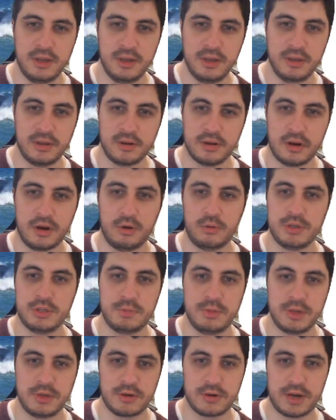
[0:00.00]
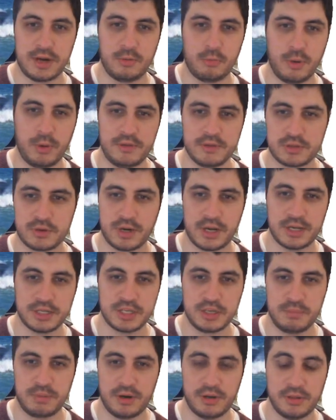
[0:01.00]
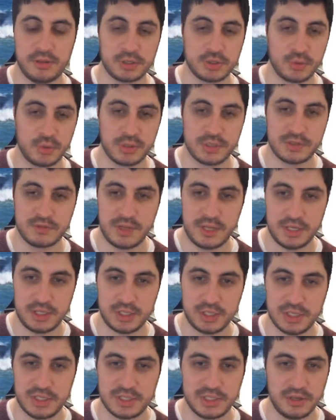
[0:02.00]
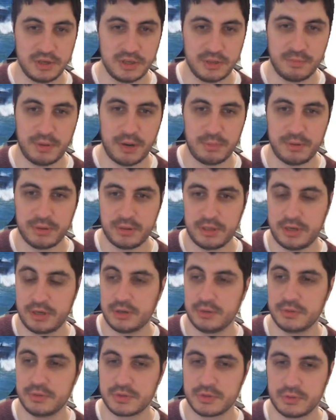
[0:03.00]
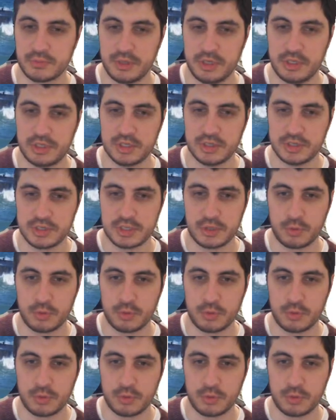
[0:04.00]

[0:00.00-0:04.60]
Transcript: There will always be waves crashing upon the shores of nations near the populated coastal regions.